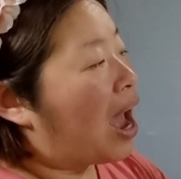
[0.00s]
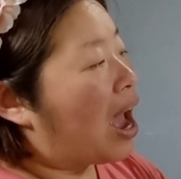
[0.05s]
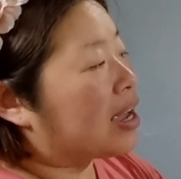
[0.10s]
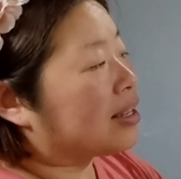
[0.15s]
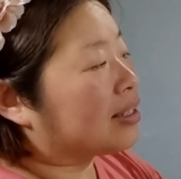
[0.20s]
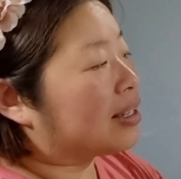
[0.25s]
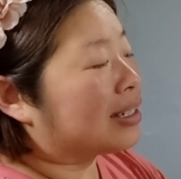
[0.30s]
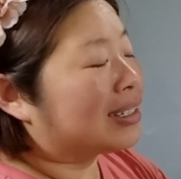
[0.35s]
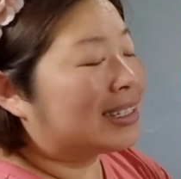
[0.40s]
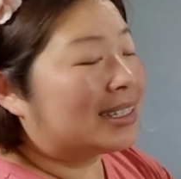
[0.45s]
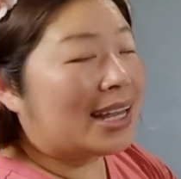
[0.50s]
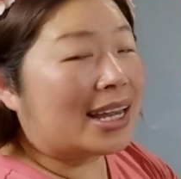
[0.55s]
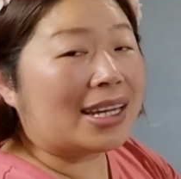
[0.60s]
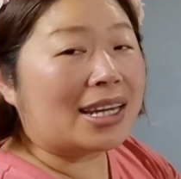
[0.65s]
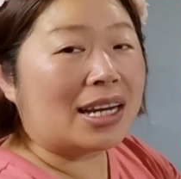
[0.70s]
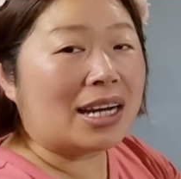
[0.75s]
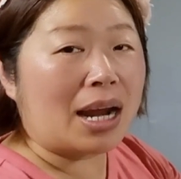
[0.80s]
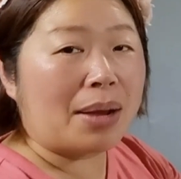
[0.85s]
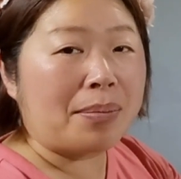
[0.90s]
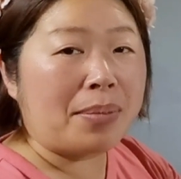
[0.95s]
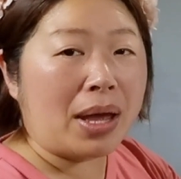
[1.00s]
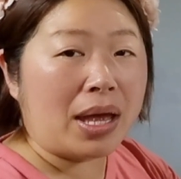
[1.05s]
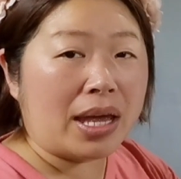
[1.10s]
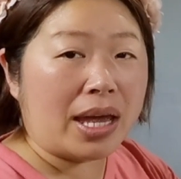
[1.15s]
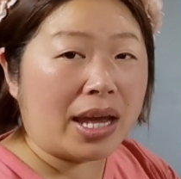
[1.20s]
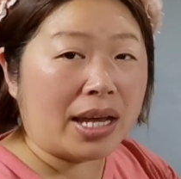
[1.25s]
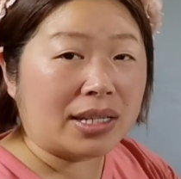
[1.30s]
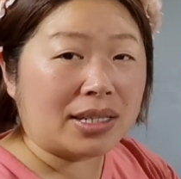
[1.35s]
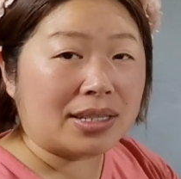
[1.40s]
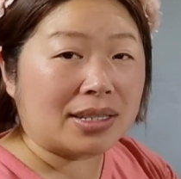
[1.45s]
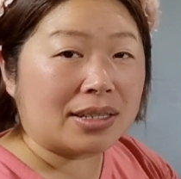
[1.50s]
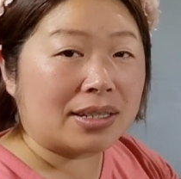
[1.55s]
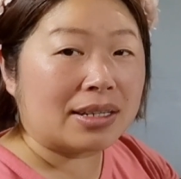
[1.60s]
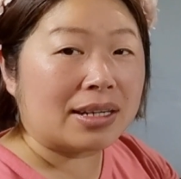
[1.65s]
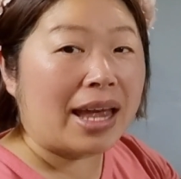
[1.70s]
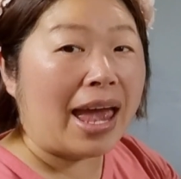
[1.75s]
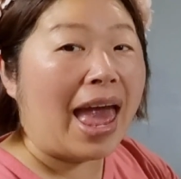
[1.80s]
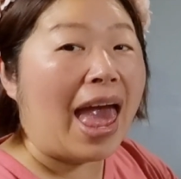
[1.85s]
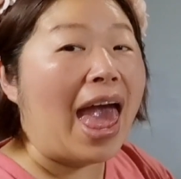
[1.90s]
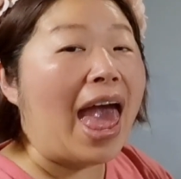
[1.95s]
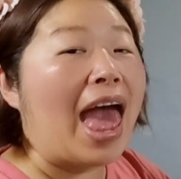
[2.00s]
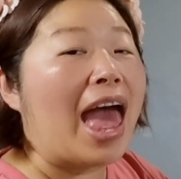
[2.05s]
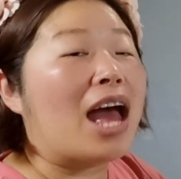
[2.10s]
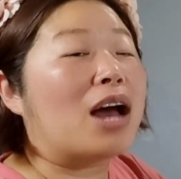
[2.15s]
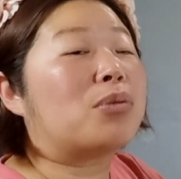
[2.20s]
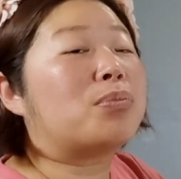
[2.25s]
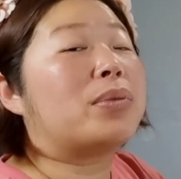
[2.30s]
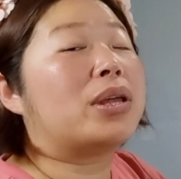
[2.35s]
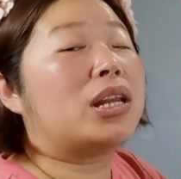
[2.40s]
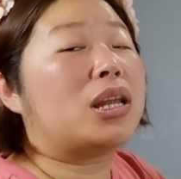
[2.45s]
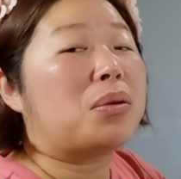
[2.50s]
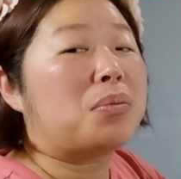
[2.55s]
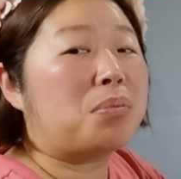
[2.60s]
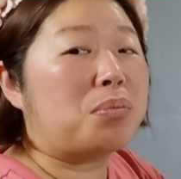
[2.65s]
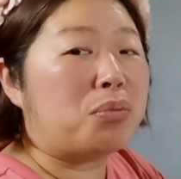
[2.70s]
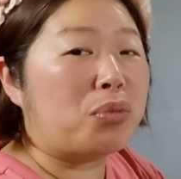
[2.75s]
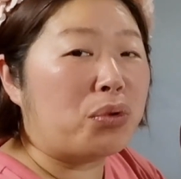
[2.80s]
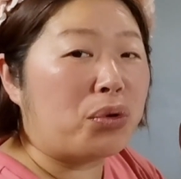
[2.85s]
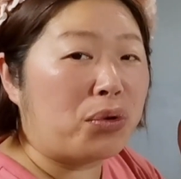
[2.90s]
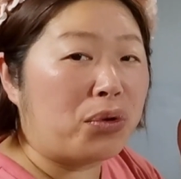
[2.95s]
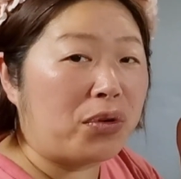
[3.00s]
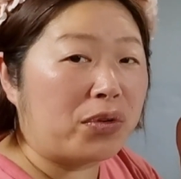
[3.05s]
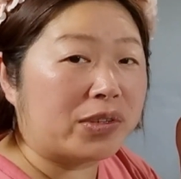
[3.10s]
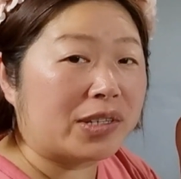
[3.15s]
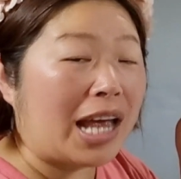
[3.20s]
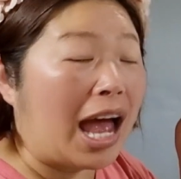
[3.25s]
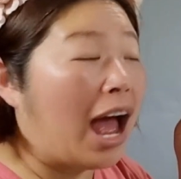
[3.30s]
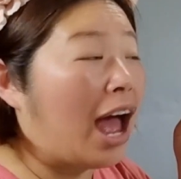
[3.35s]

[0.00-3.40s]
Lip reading: And the second number is how many moves